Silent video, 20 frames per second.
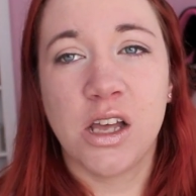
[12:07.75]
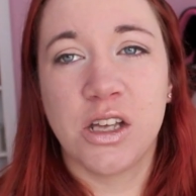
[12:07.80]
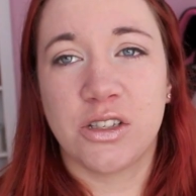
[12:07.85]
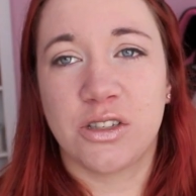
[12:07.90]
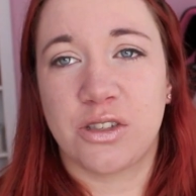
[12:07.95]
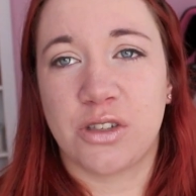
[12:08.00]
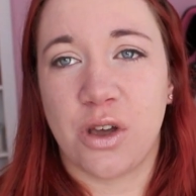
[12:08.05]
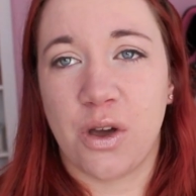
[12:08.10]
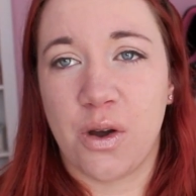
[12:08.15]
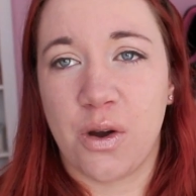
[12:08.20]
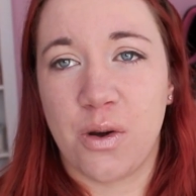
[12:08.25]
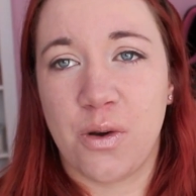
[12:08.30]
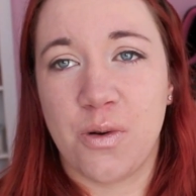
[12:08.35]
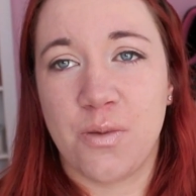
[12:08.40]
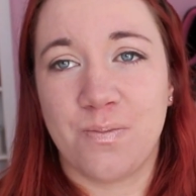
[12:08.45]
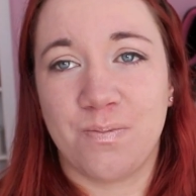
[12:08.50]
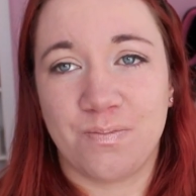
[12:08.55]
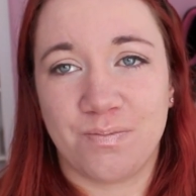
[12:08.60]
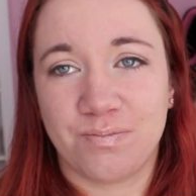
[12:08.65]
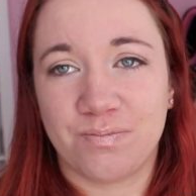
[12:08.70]

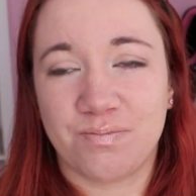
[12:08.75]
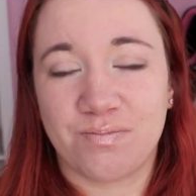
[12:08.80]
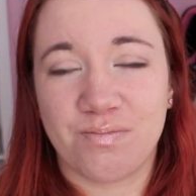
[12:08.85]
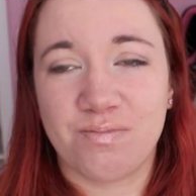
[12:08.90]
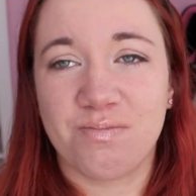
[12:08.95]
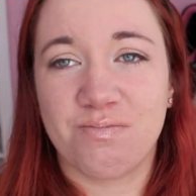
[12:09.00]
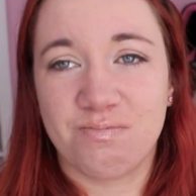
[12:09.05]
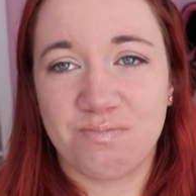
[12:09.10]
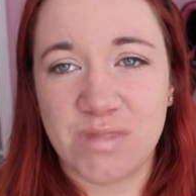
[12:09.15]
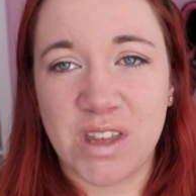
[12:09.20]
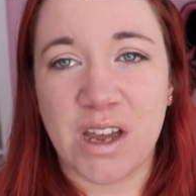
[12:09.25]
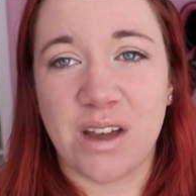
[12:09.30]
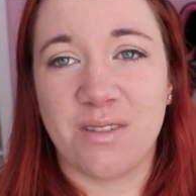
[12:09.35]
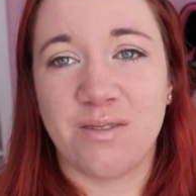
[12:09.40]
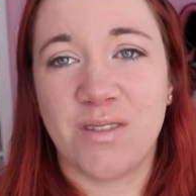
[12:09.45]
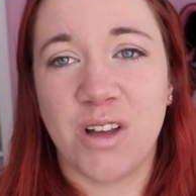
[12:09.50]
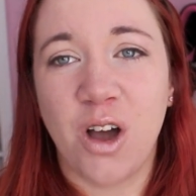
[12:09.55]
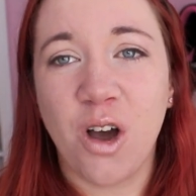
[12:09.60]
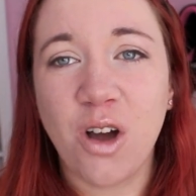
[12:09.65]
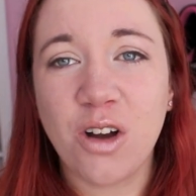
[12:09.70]
So yeah,
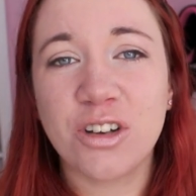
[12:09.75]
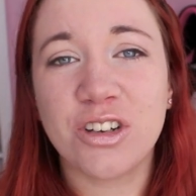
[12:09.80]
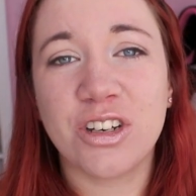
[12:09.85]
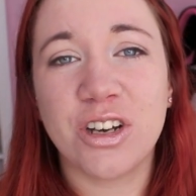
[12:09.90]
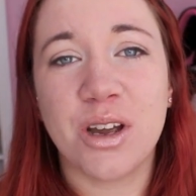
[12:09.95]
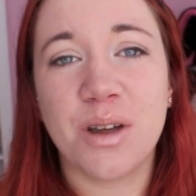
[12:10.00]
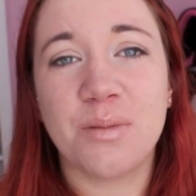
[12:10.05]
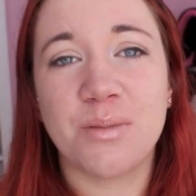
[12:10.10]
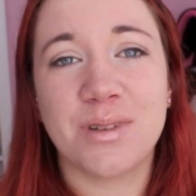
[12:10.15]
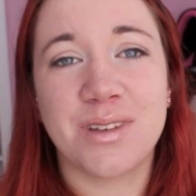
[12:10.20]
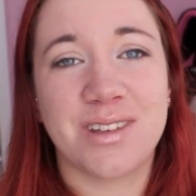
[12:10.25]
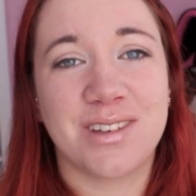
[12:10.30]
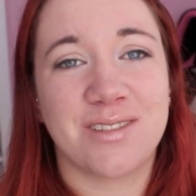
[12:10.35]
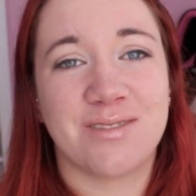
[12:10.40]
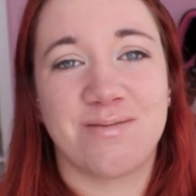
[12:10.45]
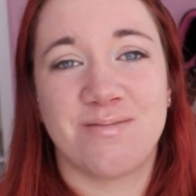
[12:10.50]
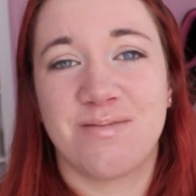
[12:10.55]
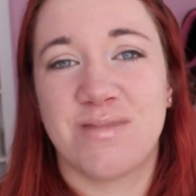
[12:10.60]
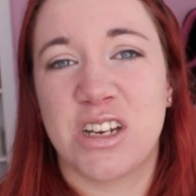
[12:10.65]
hot chips,